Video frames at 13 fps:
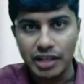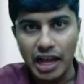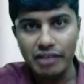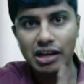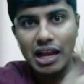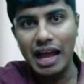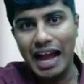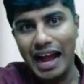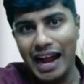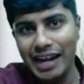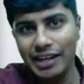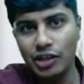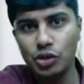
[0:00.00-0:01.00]
I will
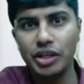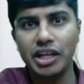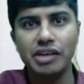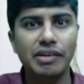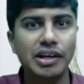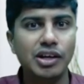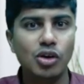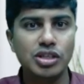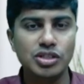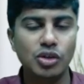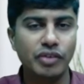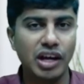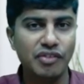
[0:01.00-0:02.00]
add it to the inventory as
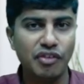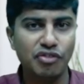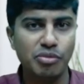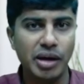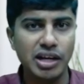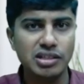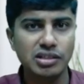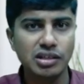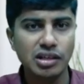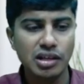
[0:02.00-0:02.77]
on twenty-fifth March.